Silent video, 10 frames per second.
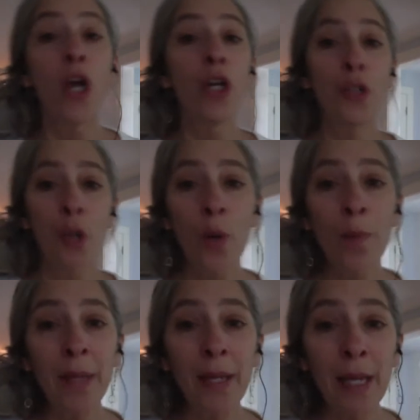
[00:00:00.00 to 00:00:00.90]
Don't
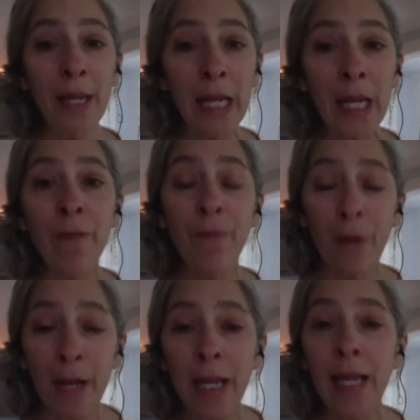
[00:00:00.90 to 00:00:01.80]
be
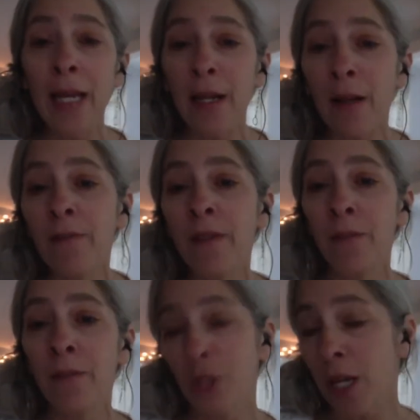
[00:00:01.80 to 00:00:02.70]
afraid of
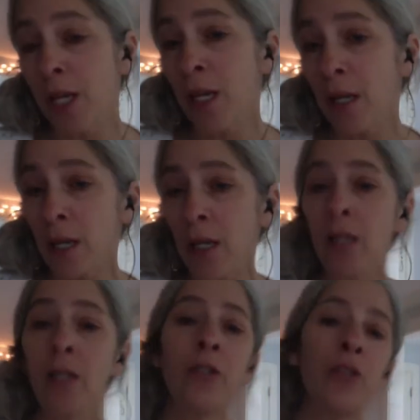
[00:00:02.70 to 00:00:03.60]
some
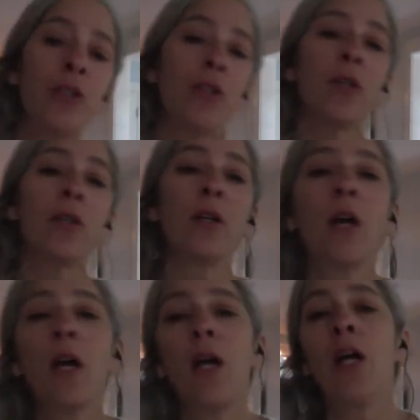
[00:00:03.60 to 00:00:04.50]
change.
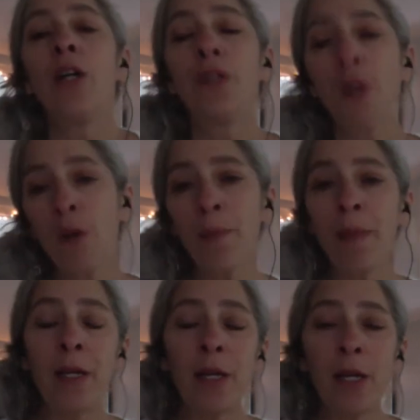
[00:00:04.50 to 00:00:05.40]
Don't
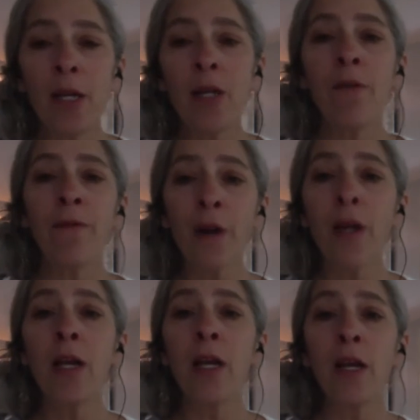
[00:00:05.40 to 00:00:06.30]
be
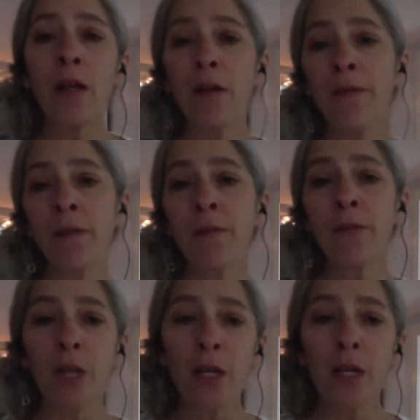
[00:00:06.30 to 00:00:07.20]
afraid of some
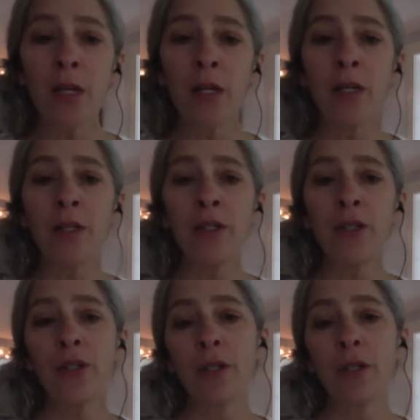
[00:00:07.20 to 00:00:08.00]
change.